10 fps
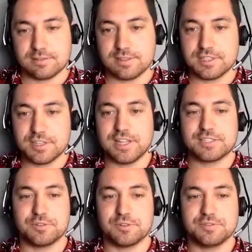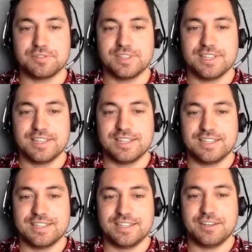So that's sort of,
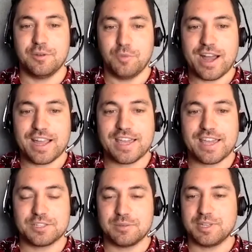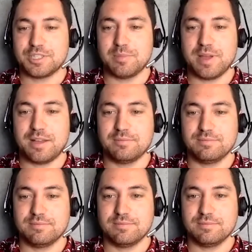why I care so much about
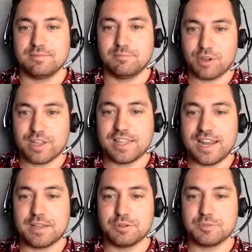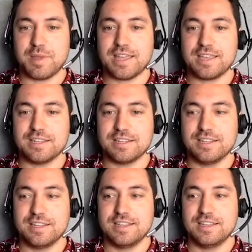bringing the language back, and
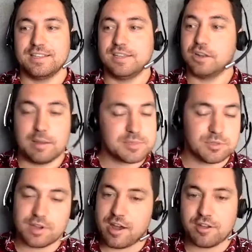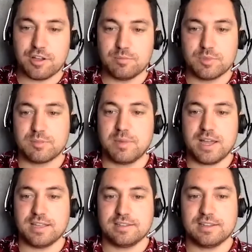I'm still carrying on with
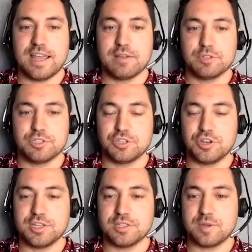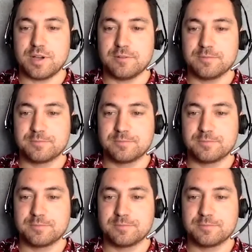my language journey as well.